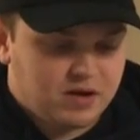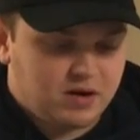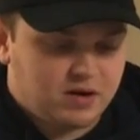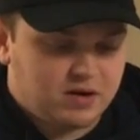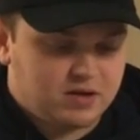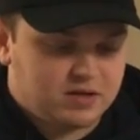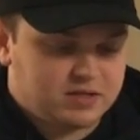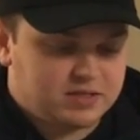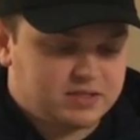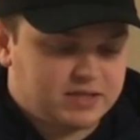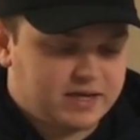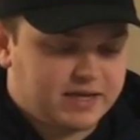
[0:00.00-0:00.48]

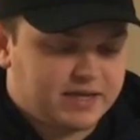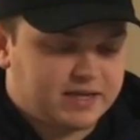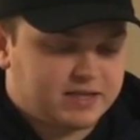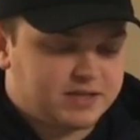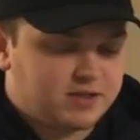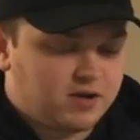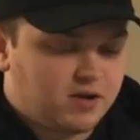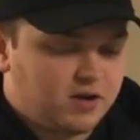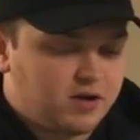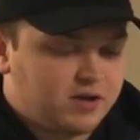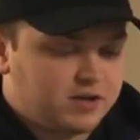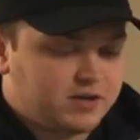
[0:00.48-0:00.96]
Our second
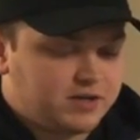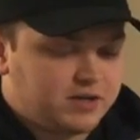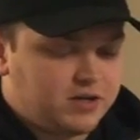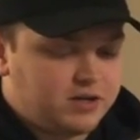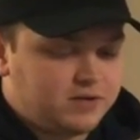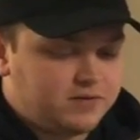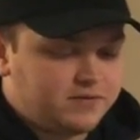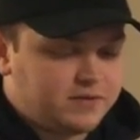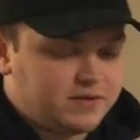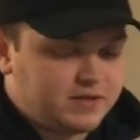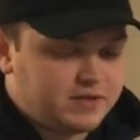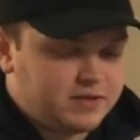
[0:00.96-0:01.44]
dog,
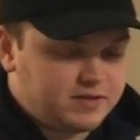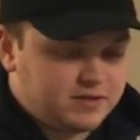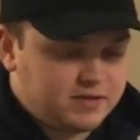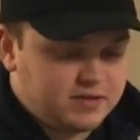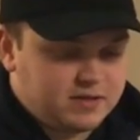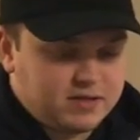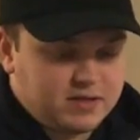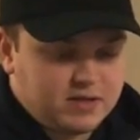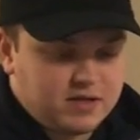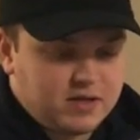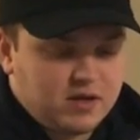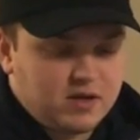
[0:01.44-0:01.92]
Nova,
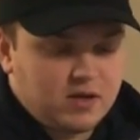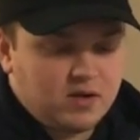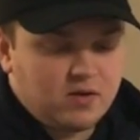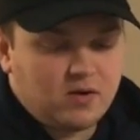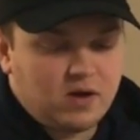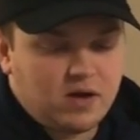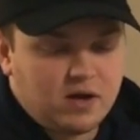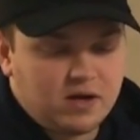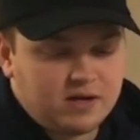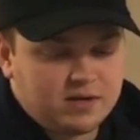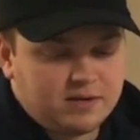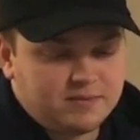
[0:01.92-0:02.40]

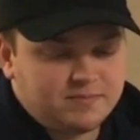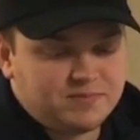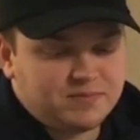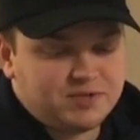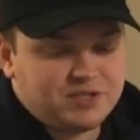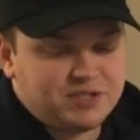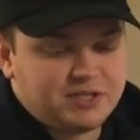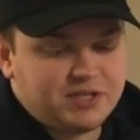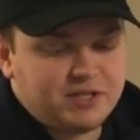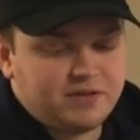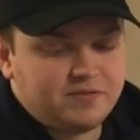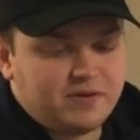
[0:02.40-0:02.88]

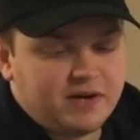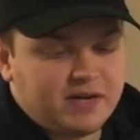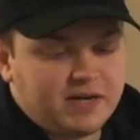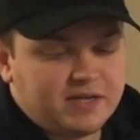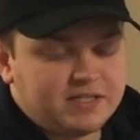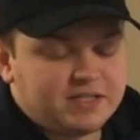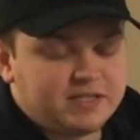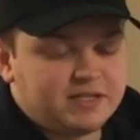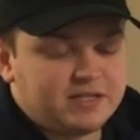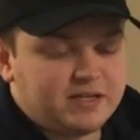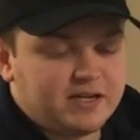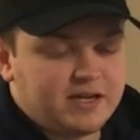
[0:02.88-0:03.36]
she
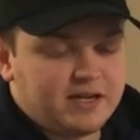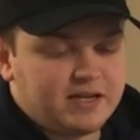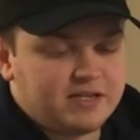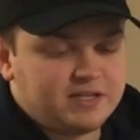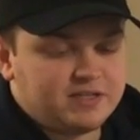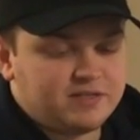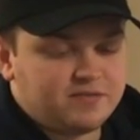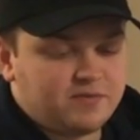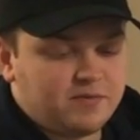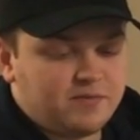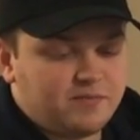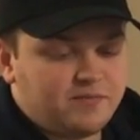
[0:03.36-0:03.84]
ranged in
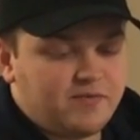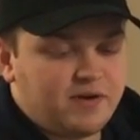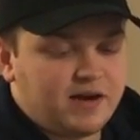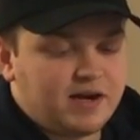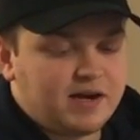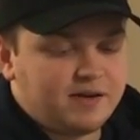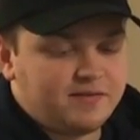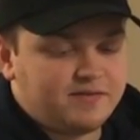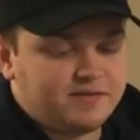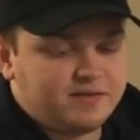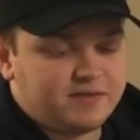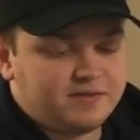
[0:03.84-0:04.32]
age from
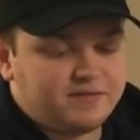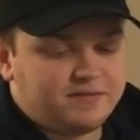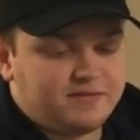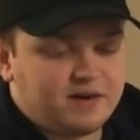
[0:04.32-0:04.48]
5 to